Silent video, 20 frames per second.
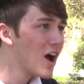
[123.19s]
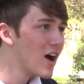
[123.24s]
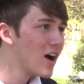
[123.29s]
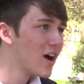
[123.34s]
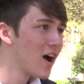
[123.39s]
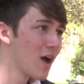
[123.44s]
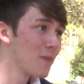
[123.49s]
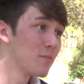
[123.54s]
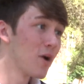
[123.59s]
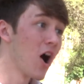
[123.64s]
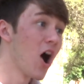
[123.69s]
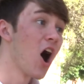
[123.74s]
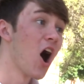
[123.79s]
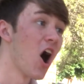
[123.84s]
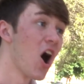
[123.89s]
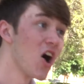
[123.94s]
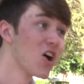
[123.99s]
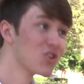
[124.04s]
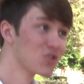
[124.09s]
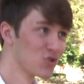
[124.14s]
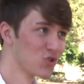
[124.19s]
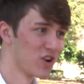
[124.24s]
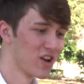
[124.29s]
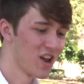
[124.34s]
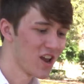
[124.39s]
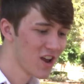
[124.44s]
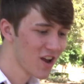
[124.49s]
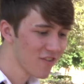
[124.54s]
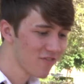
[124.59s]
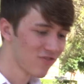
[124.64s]
I'm
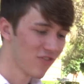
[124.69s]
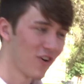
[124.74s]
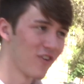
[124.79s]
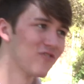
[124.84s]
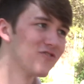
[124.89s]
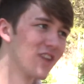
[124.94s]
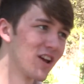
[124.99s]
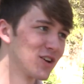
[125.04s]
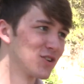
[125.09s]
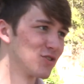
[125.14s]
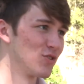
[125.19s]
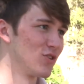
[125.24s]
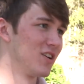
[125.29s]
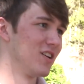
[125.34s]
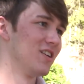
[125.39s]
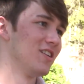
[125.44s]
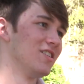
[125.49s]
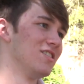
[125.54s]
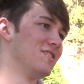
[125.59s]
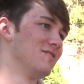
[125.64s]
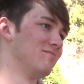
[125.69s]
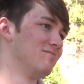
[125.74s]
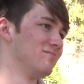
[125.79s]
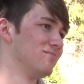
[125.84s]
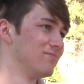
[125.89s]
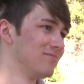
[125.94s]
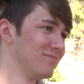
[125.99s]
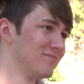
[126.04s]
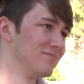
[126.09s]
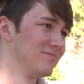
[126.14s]
hungry for victory
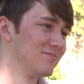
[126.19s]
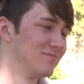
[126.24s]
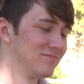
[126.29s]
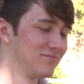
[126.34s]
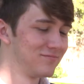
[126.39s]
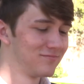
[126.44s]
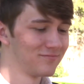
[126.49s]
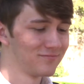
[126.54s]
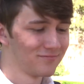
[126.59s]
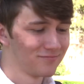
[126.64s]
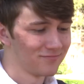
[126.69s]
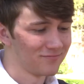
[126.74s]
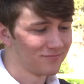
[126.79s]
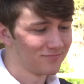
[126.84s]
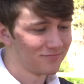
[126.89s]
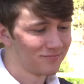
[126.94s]
and then